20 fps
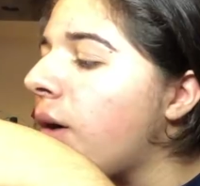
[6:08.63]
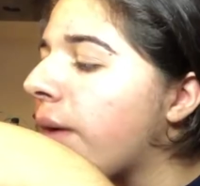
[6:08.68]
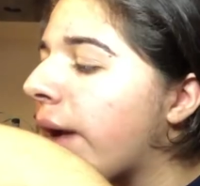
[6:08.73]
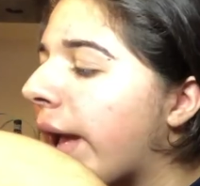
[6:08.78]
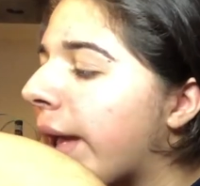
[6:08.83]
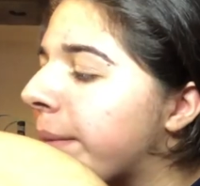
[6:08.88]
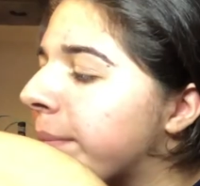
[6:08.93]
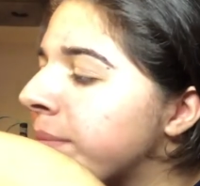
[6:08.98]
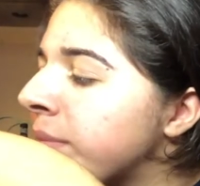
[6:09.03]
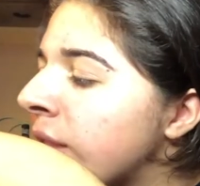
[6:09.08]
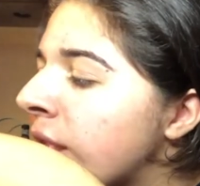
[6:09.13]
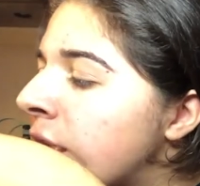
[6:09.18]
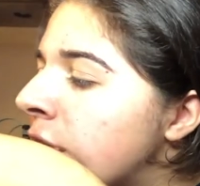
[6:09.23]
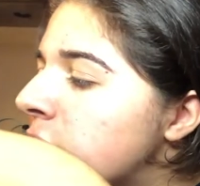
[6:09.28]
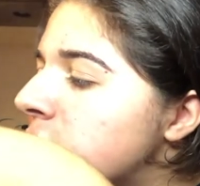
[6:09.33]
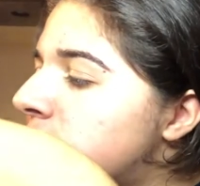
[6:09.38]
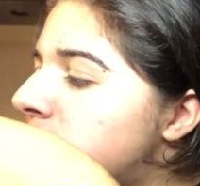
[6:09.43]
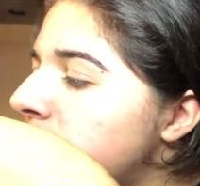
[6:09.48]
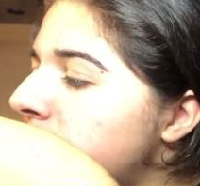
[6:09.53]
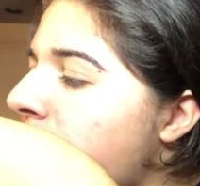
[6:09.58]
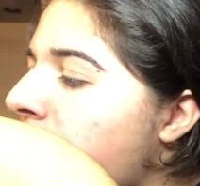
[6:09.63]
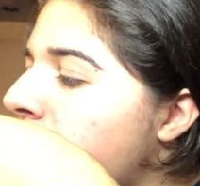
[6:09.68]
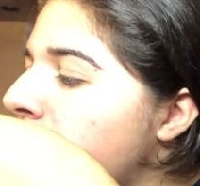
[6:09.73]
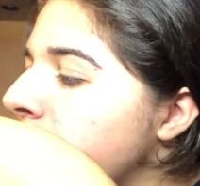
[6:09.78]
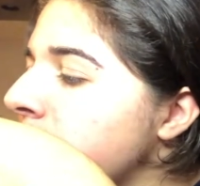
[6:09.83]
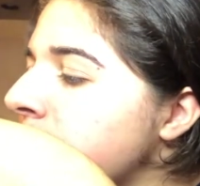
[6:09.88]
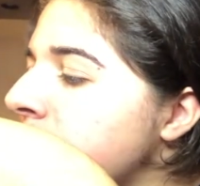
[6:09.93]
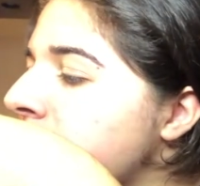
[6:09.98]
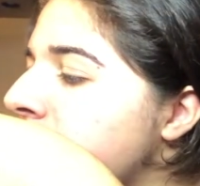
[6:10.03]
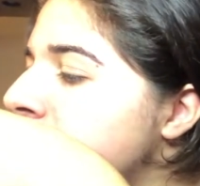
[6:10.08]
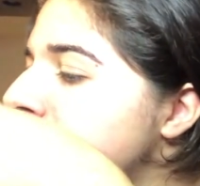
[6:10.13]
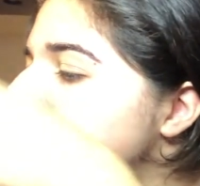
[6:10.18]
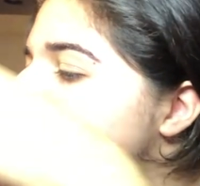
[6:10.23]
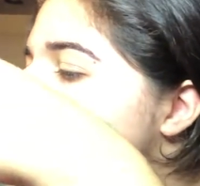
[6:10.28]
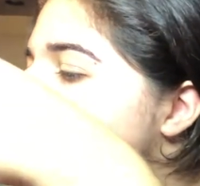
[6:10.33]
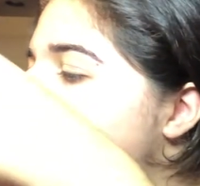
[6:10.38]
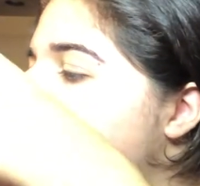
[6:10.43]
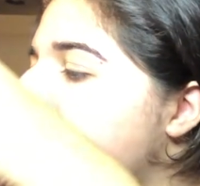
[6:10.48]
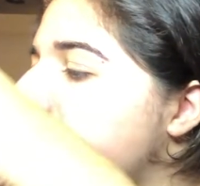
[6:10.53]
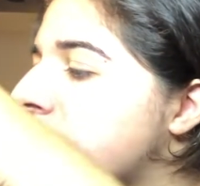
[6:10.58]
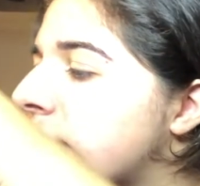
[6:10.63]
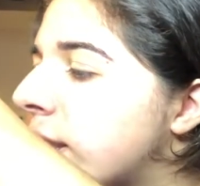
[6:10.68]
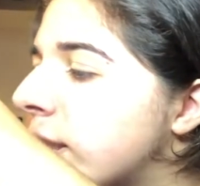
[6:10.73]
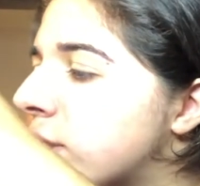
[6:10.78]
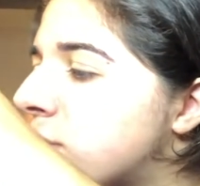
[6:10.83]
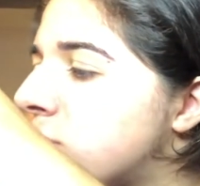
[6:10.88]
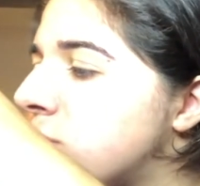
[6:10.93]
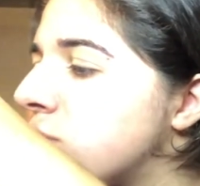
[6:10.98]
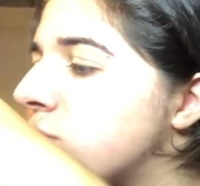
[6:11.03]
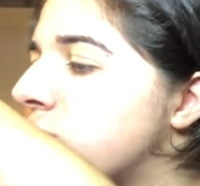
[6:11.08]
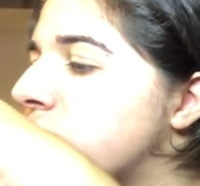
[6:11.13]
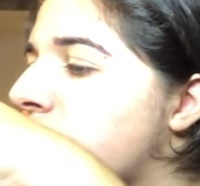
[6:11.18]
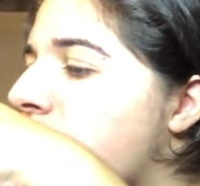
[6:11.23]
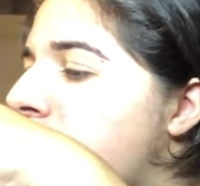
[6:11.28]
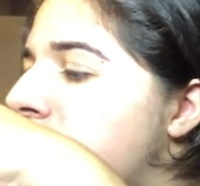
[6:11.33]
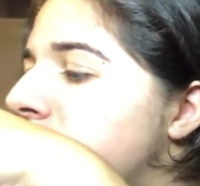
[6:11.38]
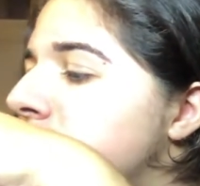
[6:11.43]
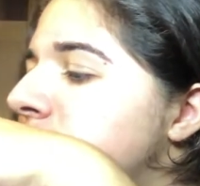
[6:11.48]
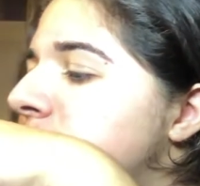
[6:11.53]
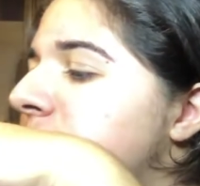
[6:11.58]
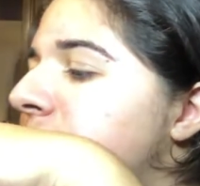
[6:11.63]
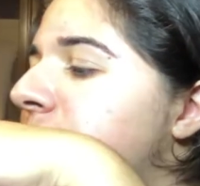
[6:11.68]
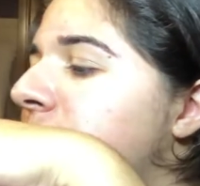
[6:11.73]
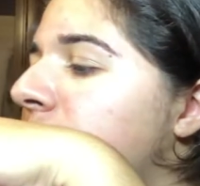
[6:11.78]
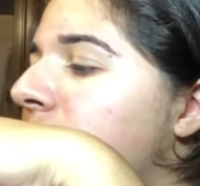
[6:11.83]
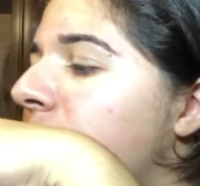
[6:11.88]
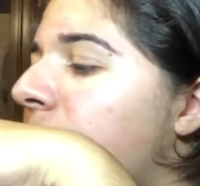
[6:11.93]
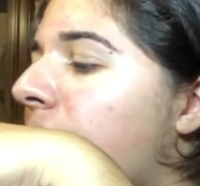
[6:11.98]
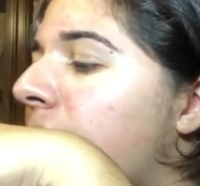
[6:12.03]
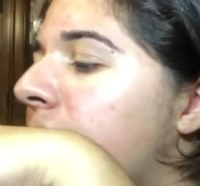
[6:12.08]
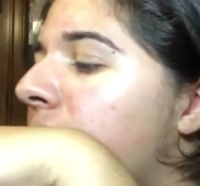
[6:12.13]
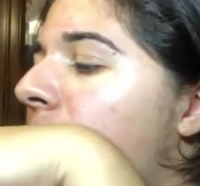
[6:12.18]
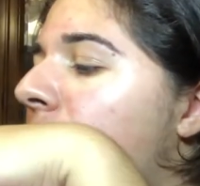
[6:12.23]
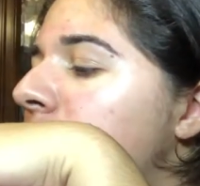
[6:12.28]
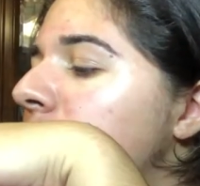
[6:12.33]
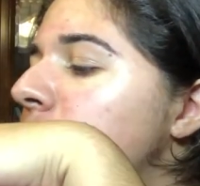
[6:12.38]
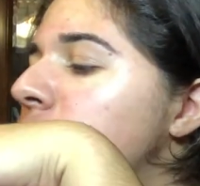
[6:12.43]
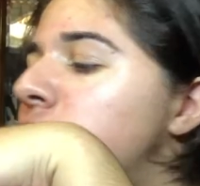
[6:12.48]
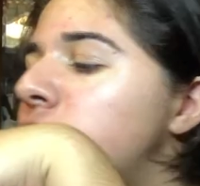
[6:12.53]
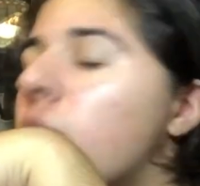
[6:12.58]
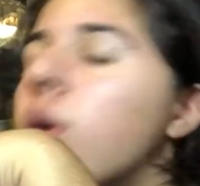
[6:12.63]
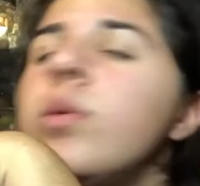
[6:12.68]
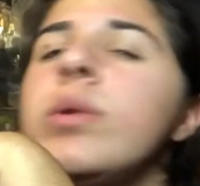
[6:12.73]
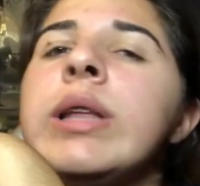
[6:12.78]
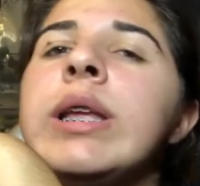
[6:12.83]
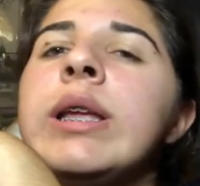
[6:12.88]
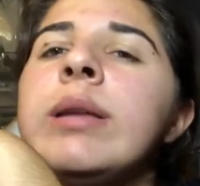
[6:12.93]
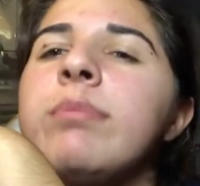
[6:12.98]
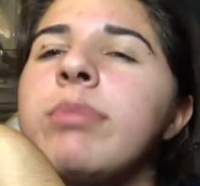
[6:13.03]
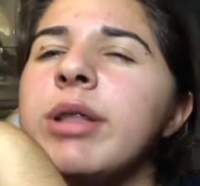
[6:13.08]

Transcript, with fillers: Okay, so now we're gonna get into like just random stuff that like I kind of don't need,